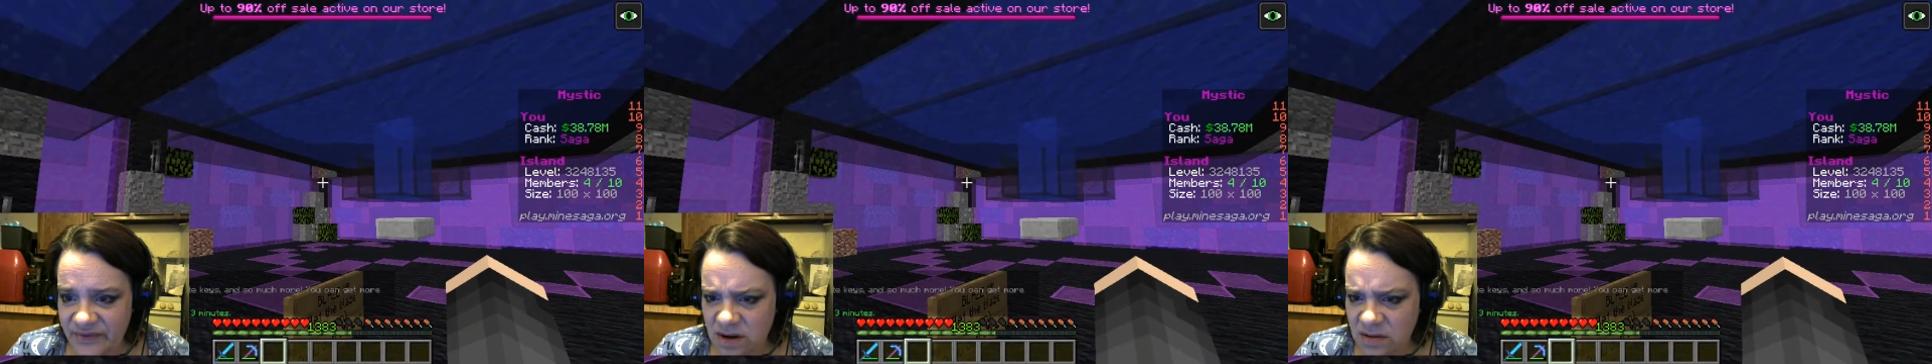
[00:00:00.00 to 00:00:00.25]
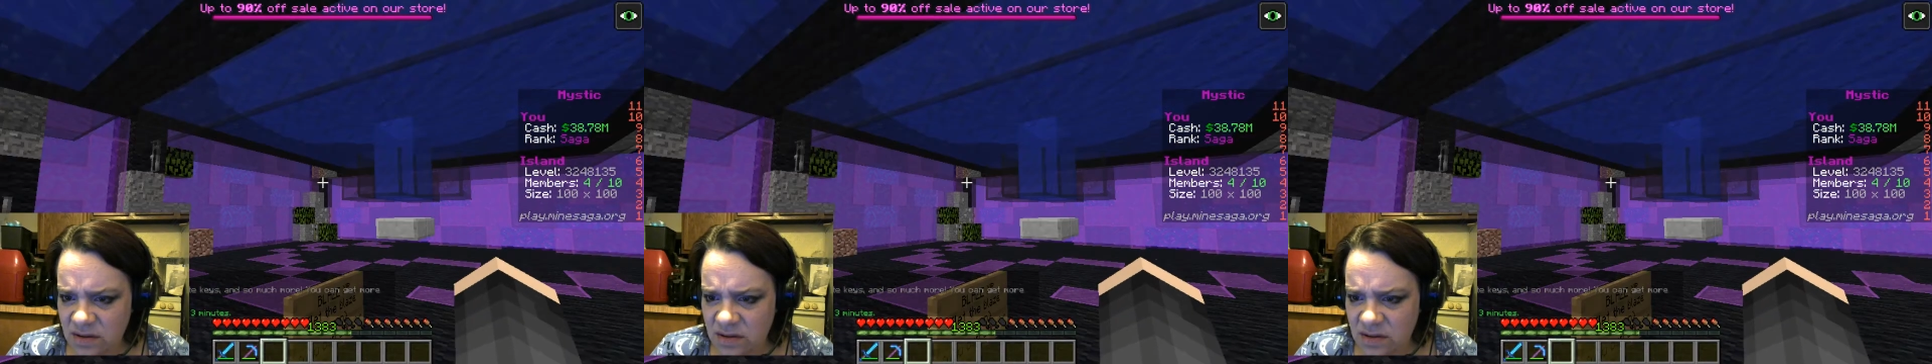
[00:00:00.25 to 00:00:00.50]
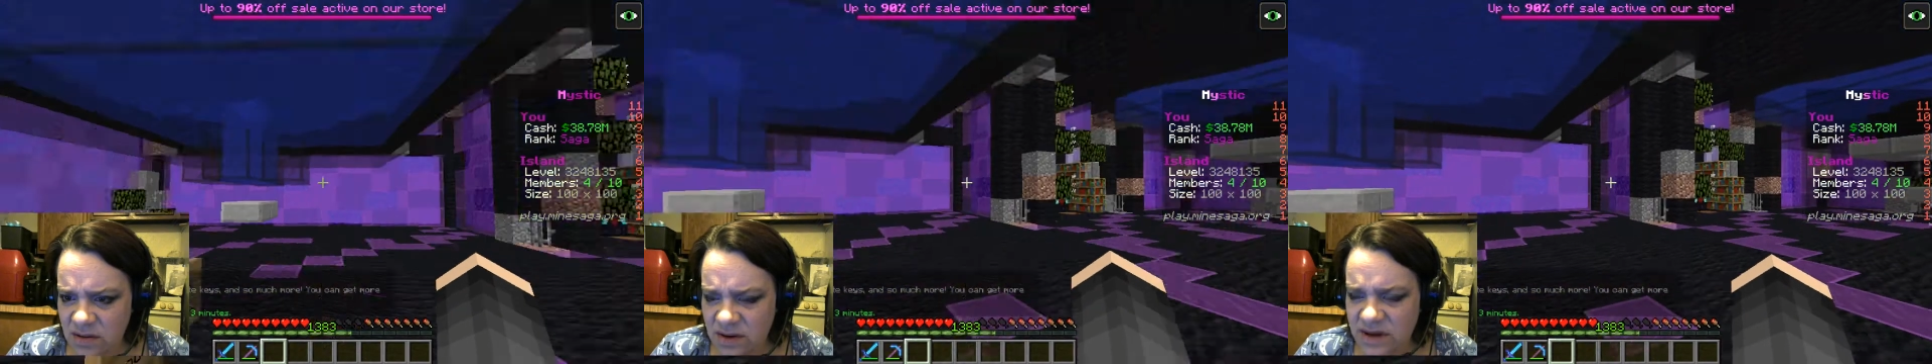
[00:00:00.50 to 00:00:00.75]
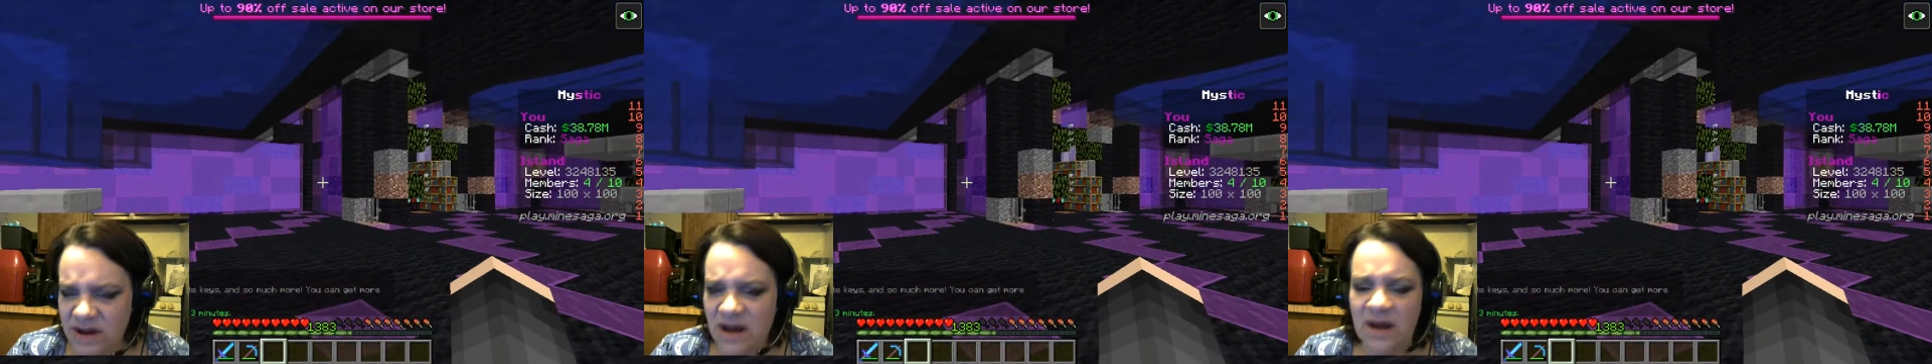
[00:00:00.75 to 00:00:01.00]
here? Well,
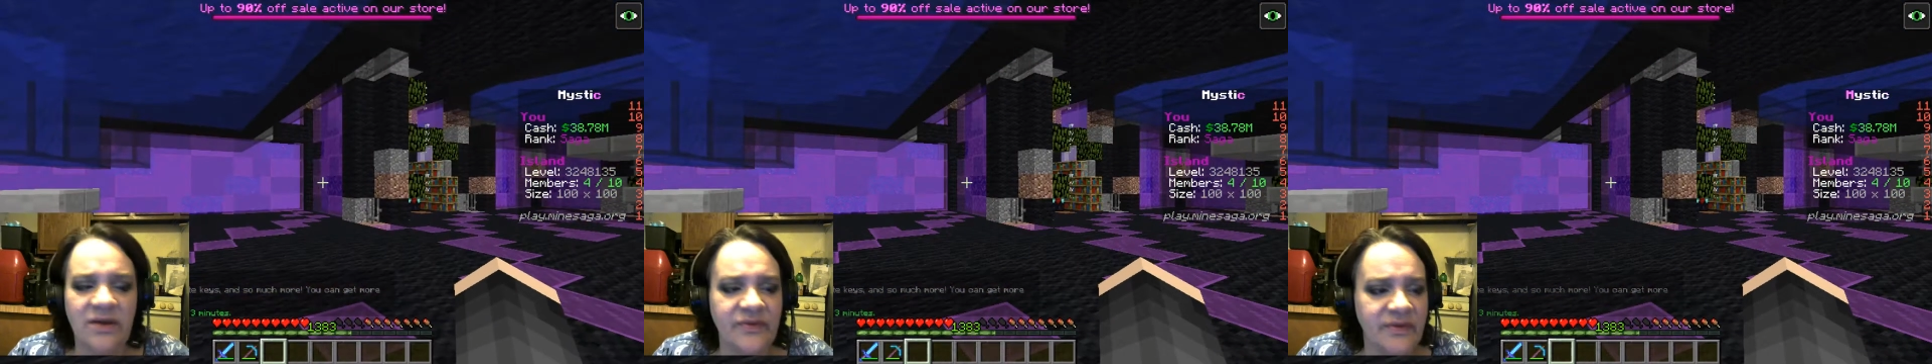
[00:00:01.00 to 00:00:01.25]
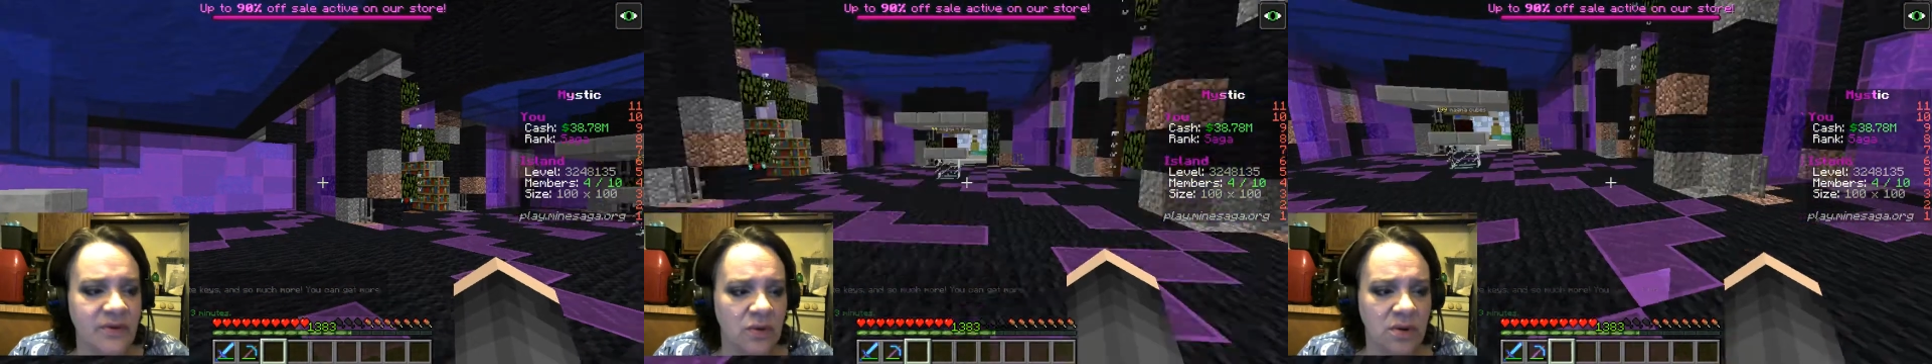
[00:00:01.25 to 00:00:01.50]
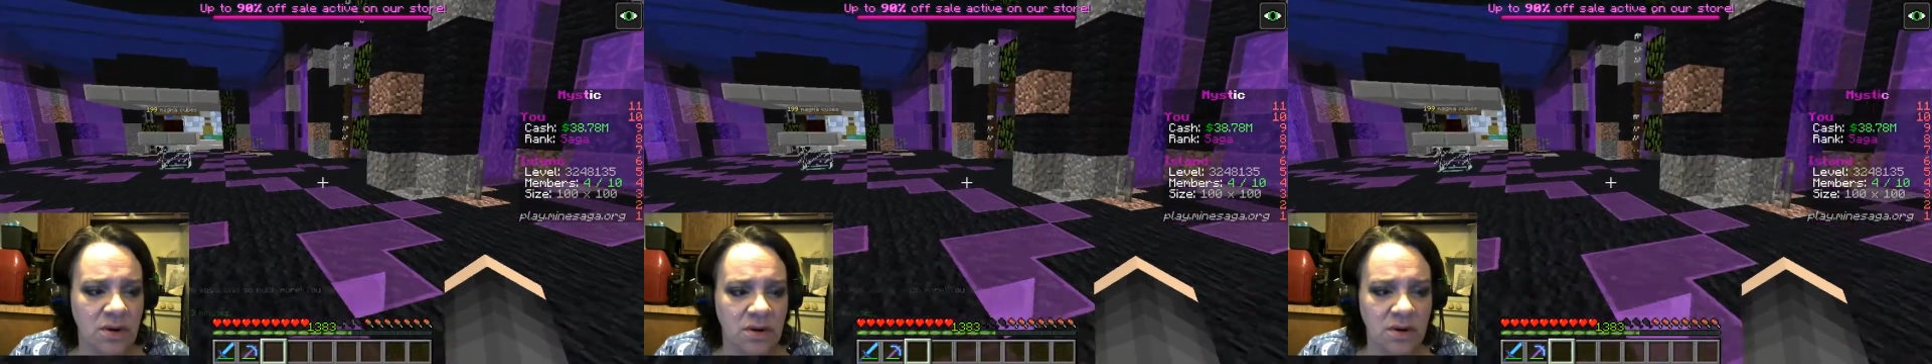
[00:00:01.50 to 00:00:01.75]
yeah, I guess they would.